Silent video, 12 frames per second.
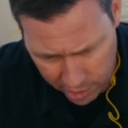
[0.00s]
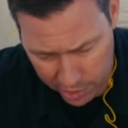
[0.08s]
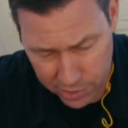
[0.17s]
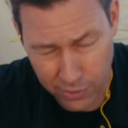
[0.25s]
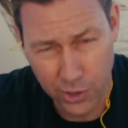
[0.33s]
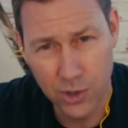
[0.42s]

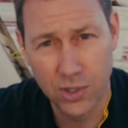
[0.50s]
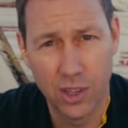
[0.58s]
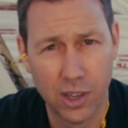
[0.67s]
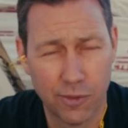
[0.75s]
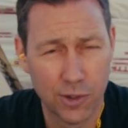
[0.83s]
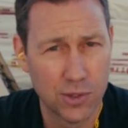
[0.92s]
Guys, if there's
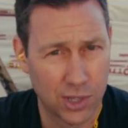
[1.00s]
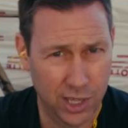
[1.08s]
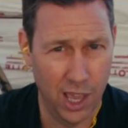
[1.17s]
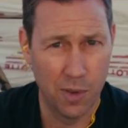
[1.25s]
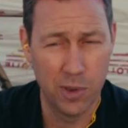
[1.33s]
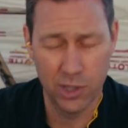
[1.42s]
a, if there's a
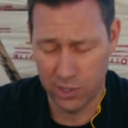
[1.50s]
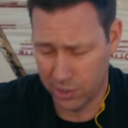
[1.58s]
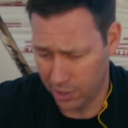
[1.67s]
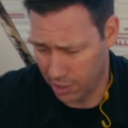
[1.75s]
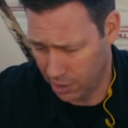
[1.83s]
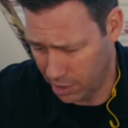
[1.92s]
chemist
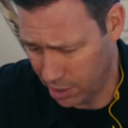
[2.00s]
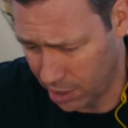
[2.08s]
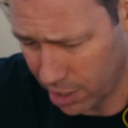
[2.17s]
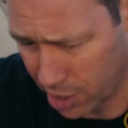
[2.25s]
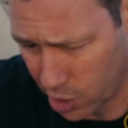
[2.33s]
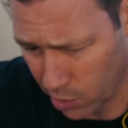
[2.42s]
in the
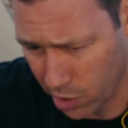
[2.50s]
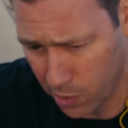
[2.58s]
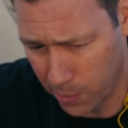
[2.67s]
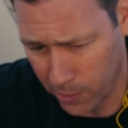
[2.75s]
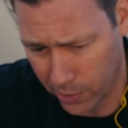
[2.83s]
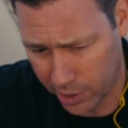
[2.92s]
uh,
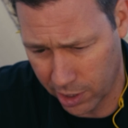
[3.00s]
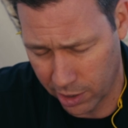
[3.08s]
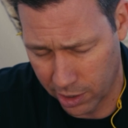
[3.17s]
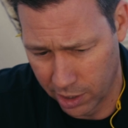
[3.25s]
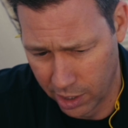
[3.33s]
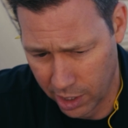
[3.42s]
group that
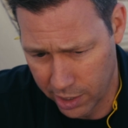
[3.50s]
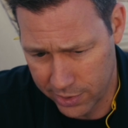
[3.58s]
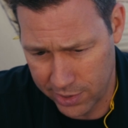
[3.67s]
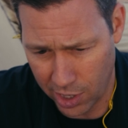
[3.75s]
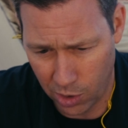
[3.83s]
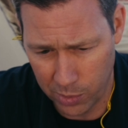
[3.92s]
can
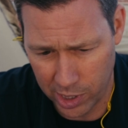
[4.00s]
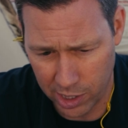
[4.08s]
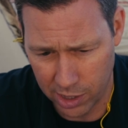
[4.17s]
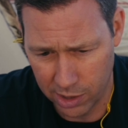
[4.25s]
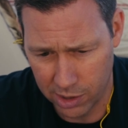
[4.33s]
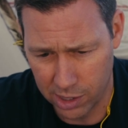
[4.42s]
tell
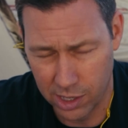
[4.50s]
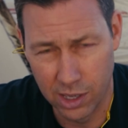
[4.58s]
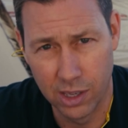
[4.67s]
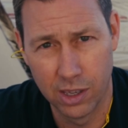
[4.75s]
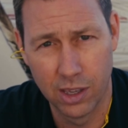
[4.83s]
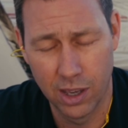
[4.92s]
me
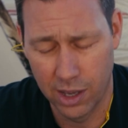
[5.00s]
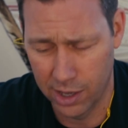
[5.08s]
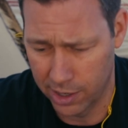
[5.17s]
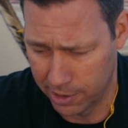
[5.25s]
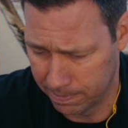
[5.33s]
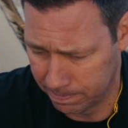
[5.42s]
the,
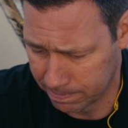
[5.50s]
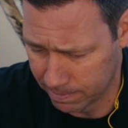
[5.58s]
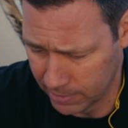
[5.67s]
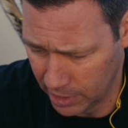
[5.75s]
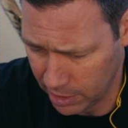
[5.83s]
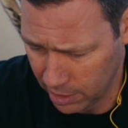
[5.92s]
um,
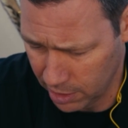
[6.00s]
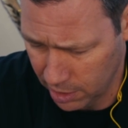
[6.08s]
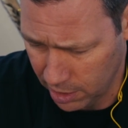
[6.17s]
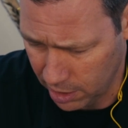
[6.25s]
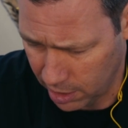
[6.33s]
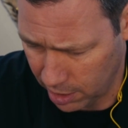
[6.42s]

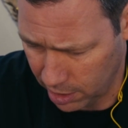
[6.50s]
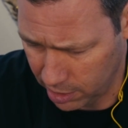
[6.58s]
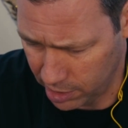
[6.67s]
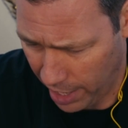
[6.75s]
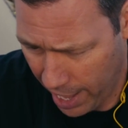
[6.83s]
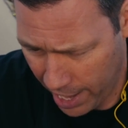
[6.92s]
uh,
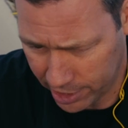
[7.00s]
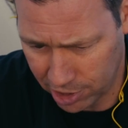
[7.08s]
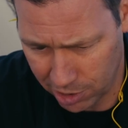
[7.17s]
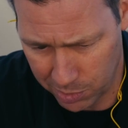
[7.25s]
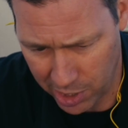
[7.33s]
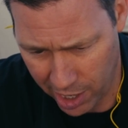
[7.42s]
the
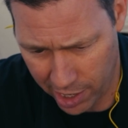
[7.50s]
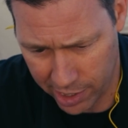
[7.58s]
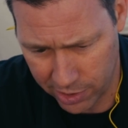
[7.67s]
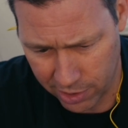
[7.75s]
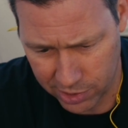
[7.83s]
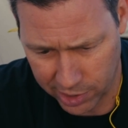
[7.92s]
action
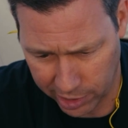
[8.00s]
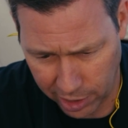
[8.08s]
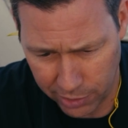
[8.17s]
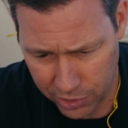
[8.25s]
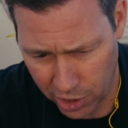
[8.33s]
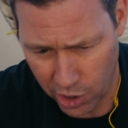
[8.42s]
behind this, I'd
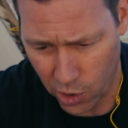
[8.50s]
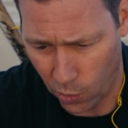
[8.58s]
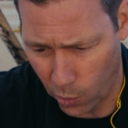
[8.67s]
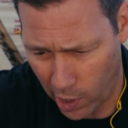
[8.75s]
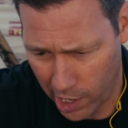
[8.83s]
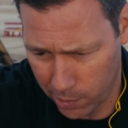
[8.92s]
love to know
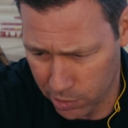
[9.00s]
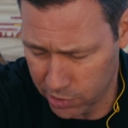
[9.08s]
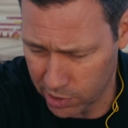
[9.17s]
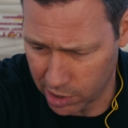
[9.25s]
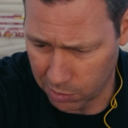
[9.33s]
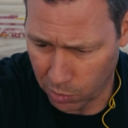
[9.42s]
why we're
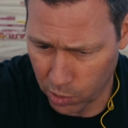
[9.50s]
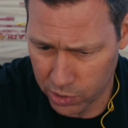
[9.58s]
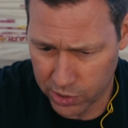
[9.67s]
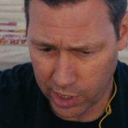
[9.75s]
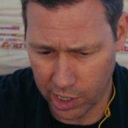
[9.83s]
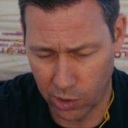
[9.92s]
seeing more
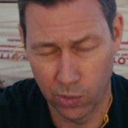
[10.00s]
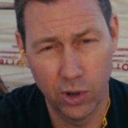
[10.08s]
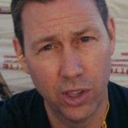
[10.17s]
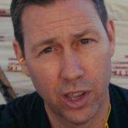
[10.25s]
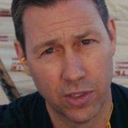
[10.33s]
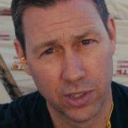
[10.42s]
scale
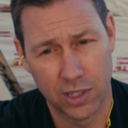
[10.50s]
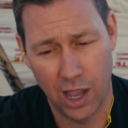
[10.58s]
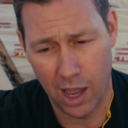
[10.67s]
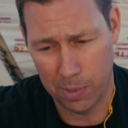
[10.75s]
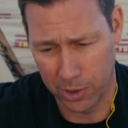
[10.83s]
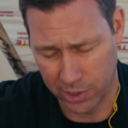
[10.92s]
really on the
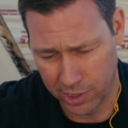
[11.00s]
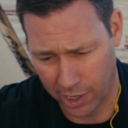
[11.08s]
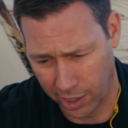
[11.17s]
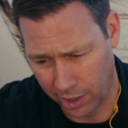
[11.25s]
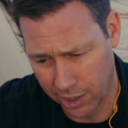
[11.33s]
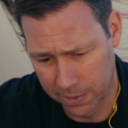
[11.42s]
top of the
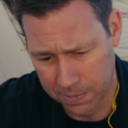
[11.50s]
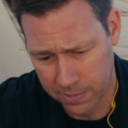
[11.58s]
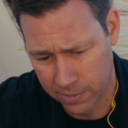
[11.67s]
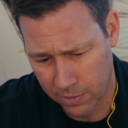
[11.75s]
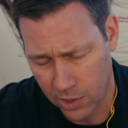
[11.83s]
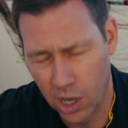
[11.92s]
tank.
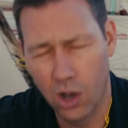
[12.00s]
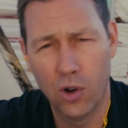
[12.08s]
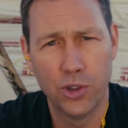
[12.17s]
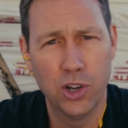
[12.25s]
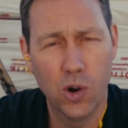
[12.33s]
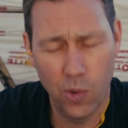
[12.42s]
Oh,
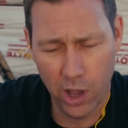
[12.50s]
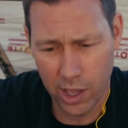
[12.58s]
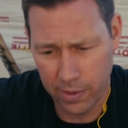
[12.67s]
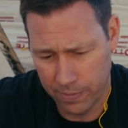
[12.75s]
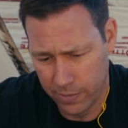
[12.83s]
you know why?